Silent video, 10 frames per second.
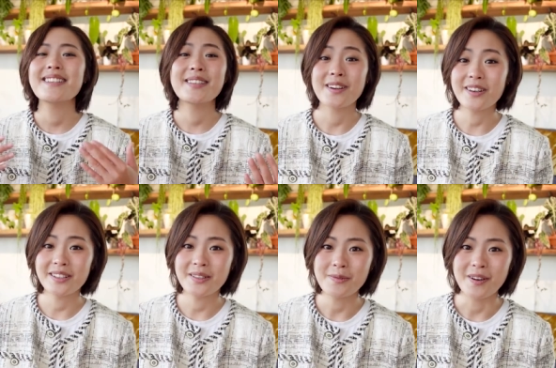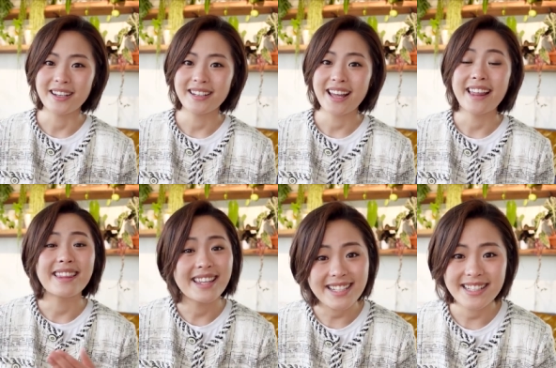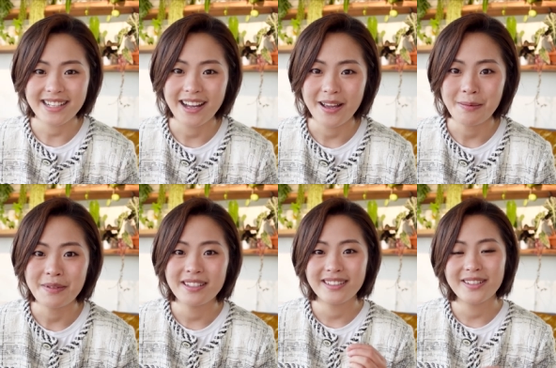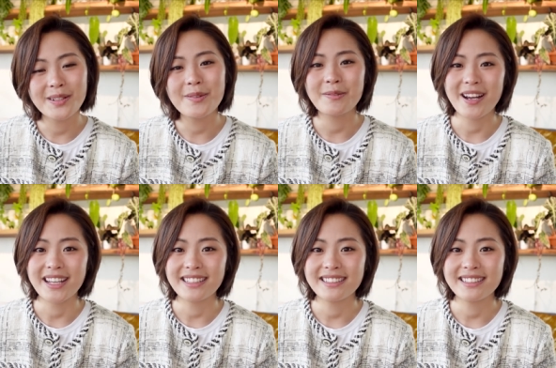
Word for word: start a new one. And this time, do it right.